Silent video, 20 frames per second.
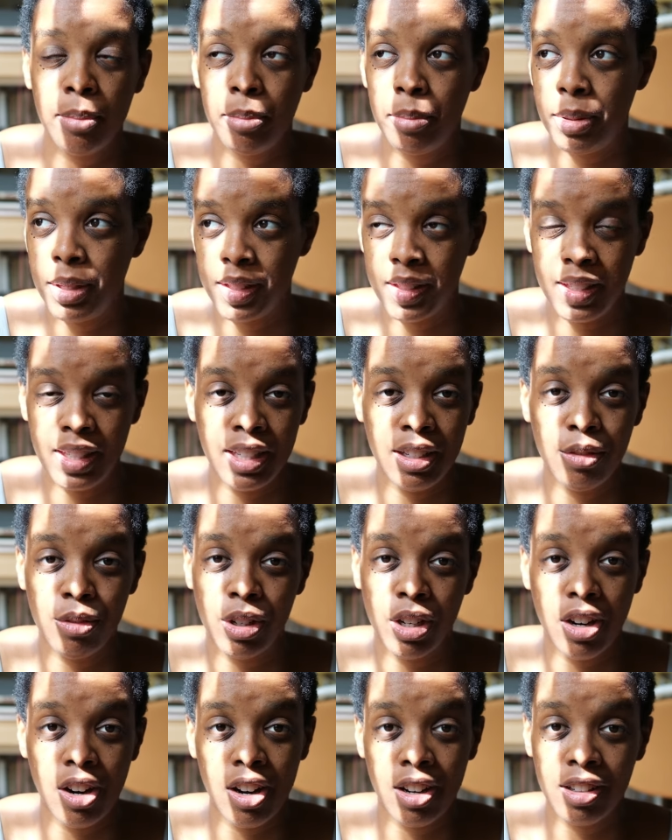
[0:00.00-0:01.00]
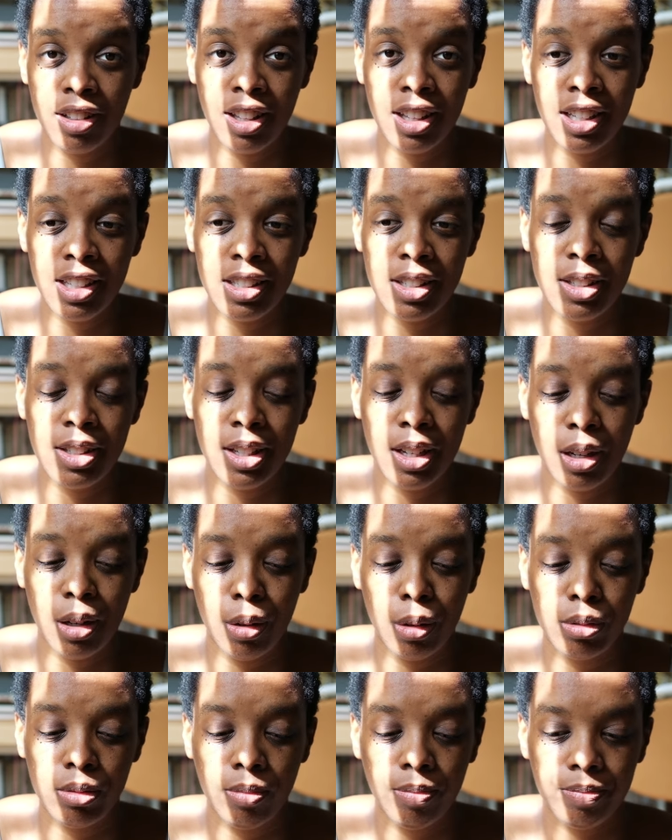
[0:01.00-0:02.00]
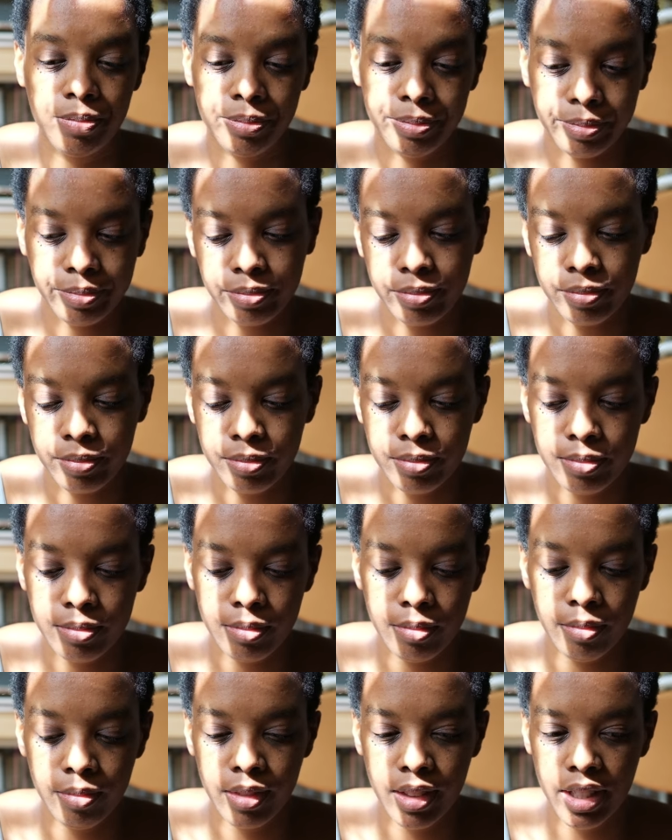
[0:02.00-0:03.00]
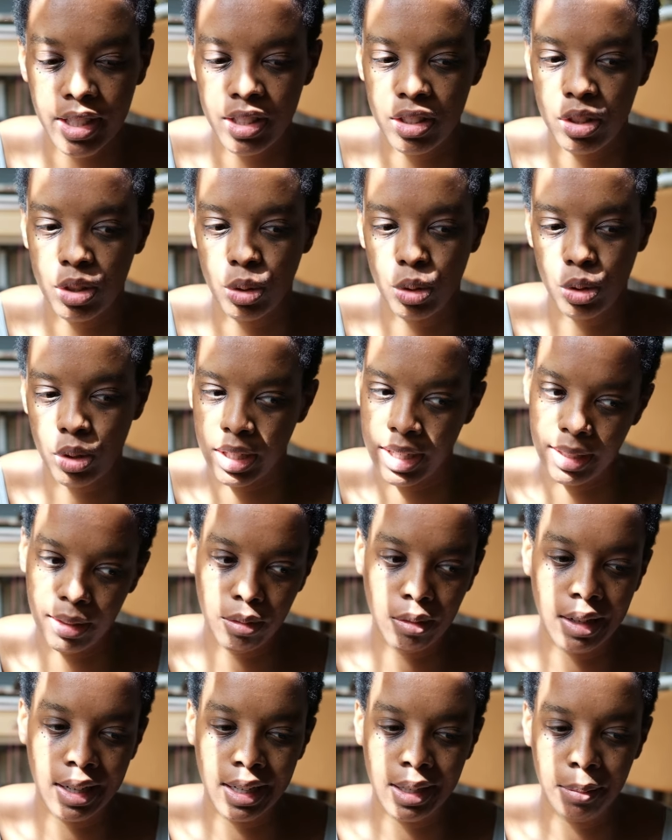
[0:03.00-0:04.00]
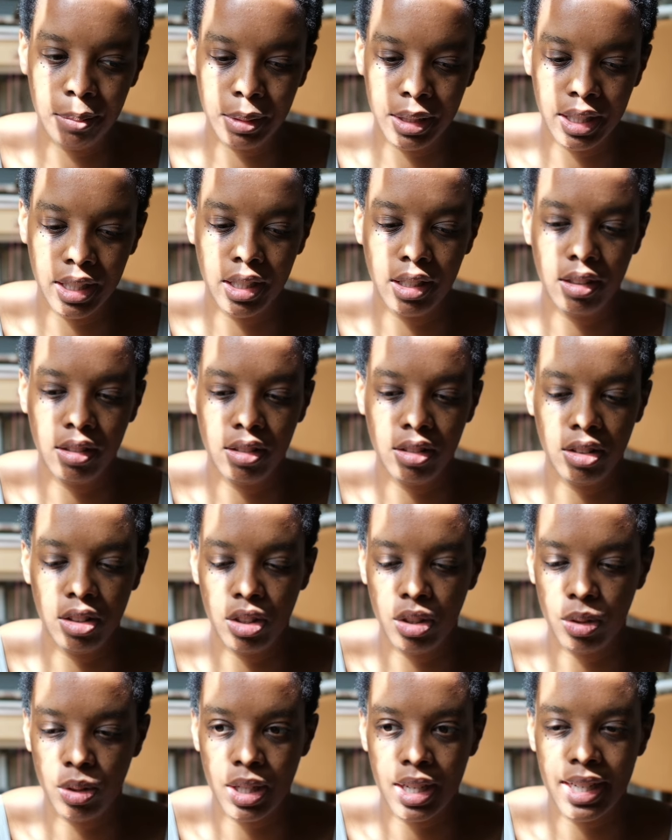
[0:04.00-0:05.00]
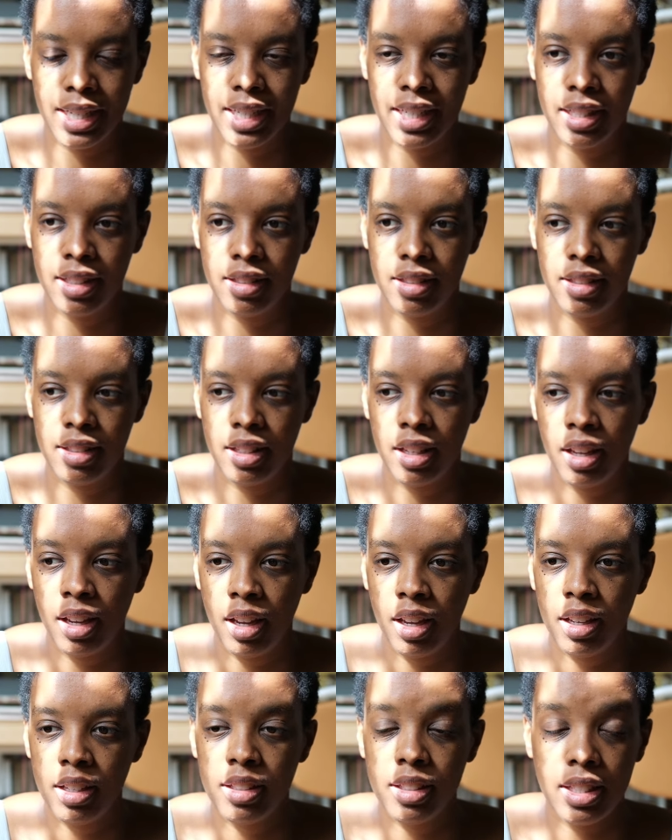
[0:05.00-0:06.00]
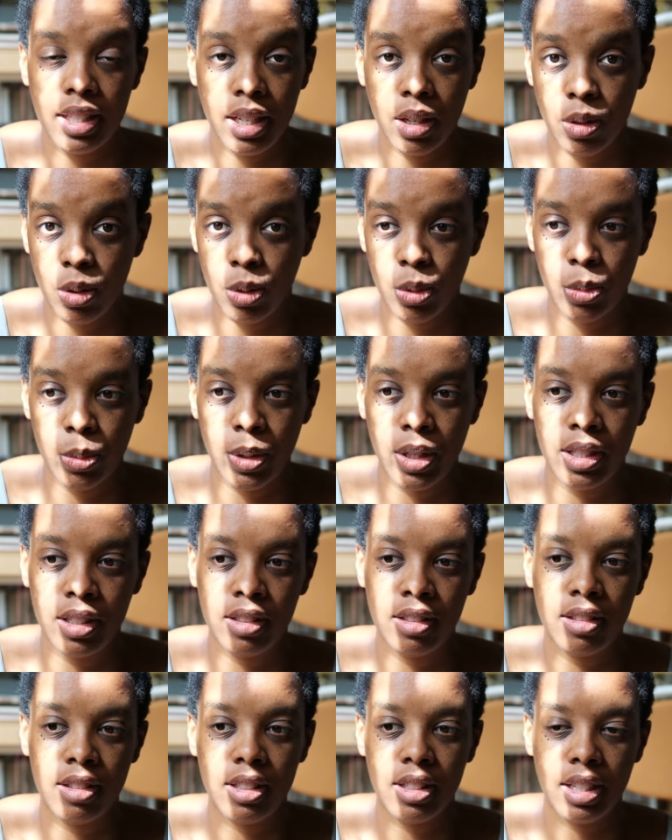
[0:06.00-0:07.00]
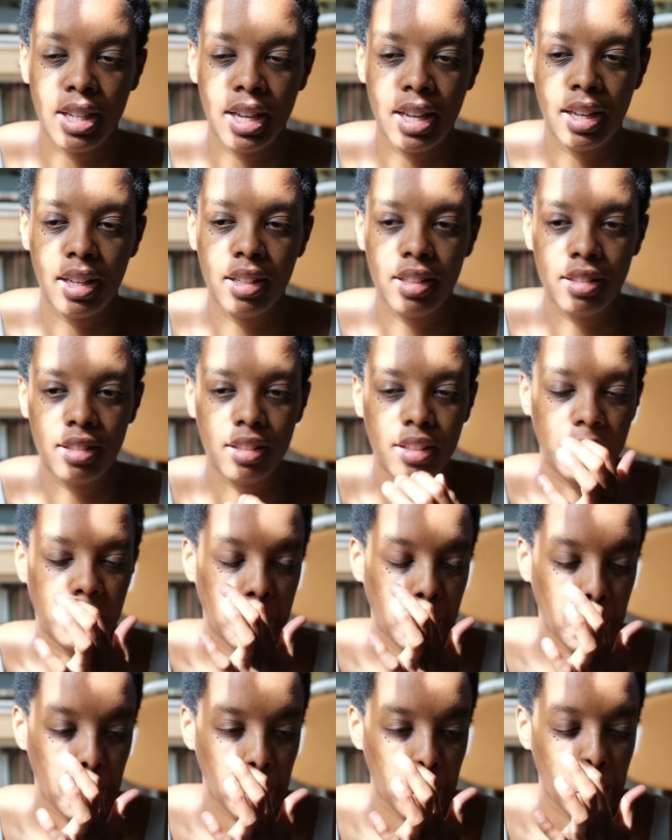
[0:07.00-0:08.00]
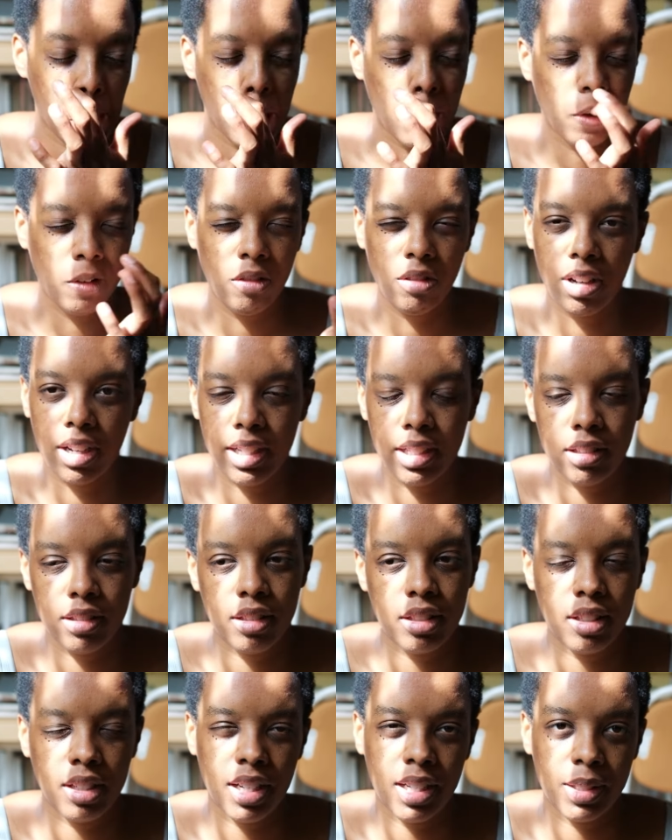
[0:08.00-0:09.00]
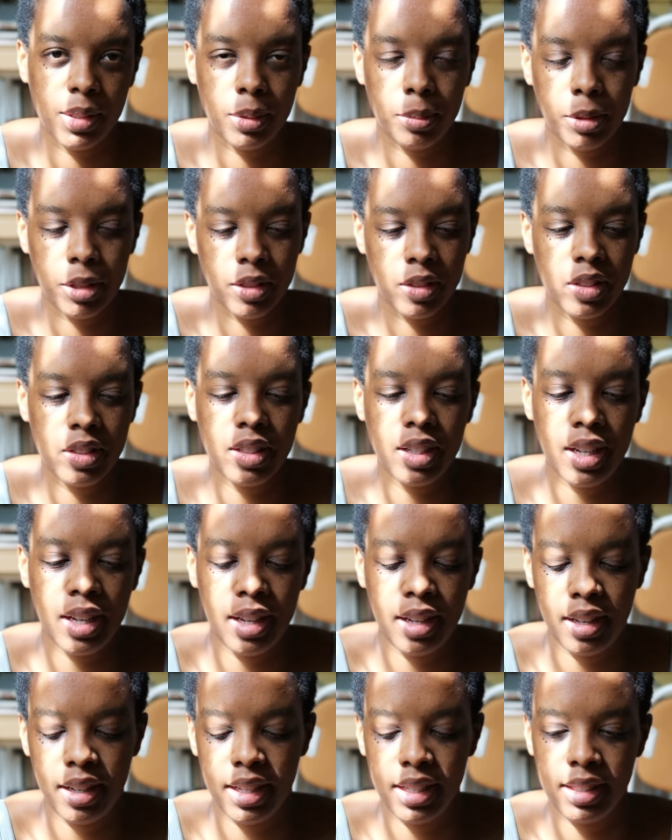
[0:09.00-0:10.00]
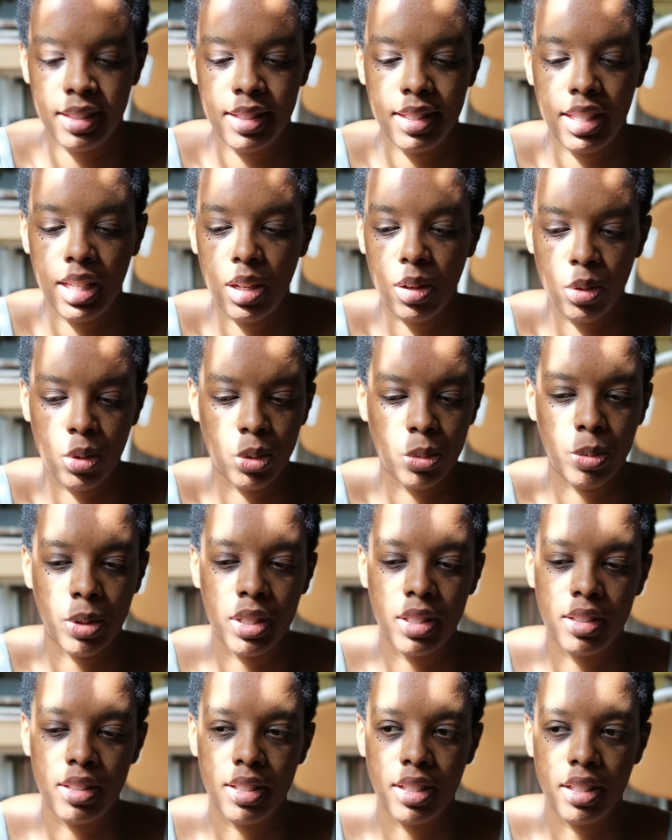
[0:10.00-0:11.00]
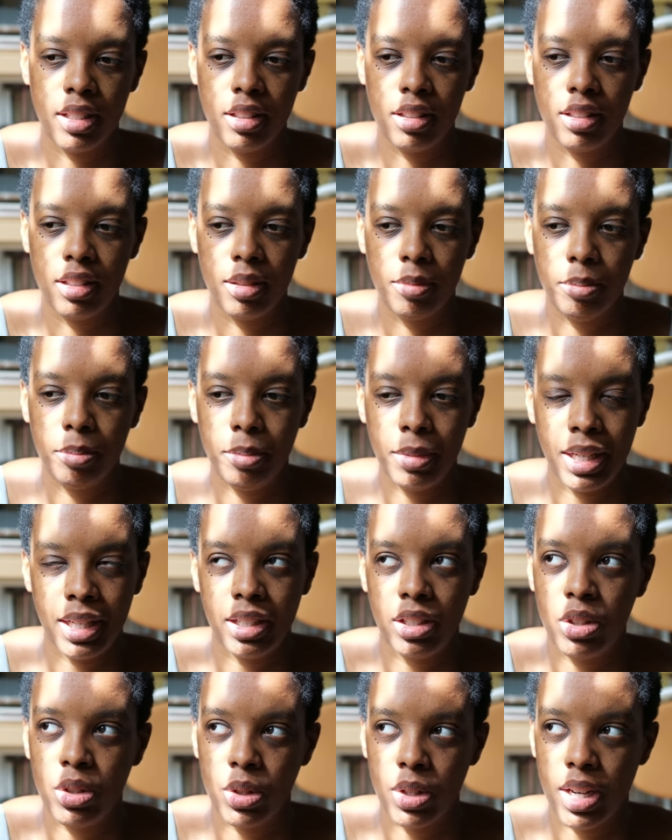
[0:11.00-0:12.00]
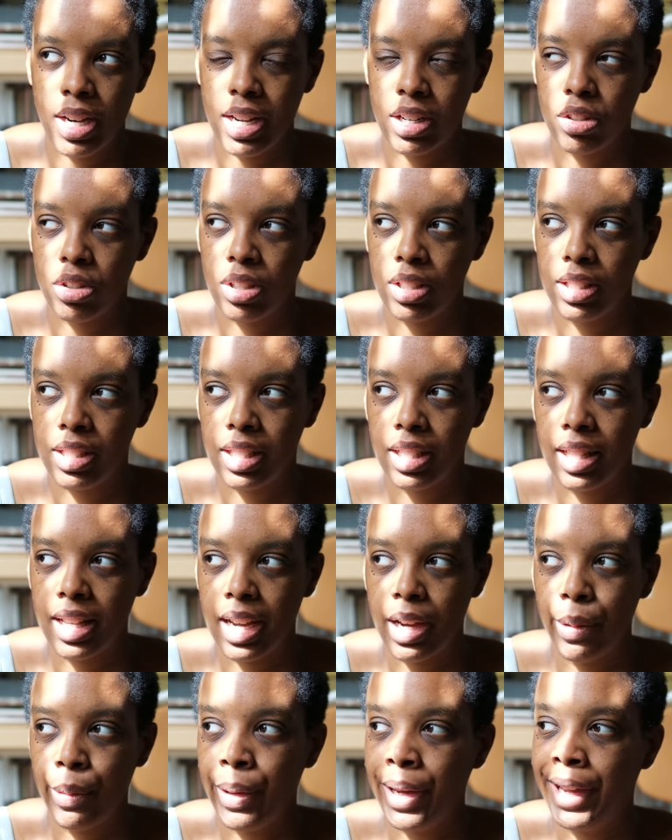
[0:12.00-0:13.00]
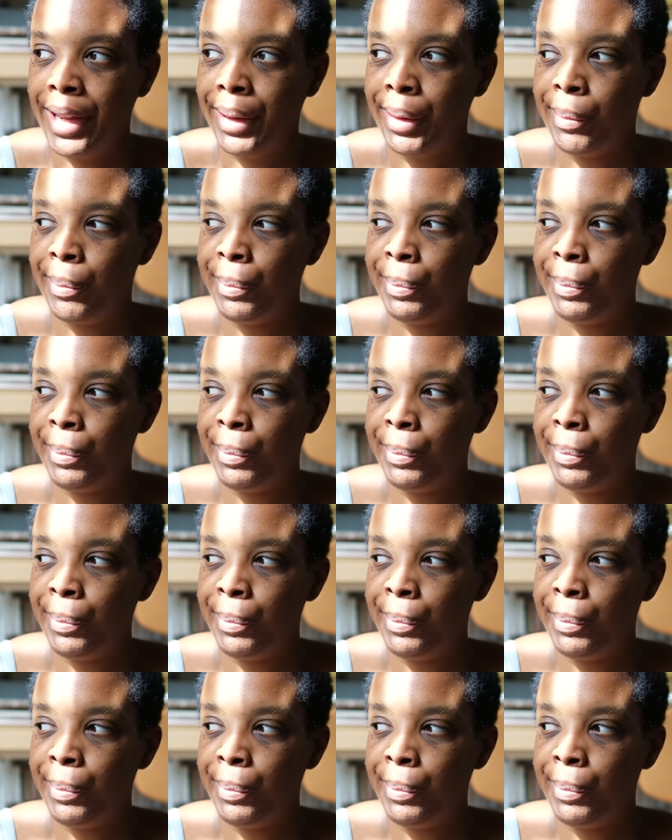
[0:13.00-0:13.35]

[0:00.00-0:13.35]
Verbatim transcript: busy regardless, so it's a great way to meet new clients, see old ones and clients, customers, uh, and see old ones and make new connections in that way.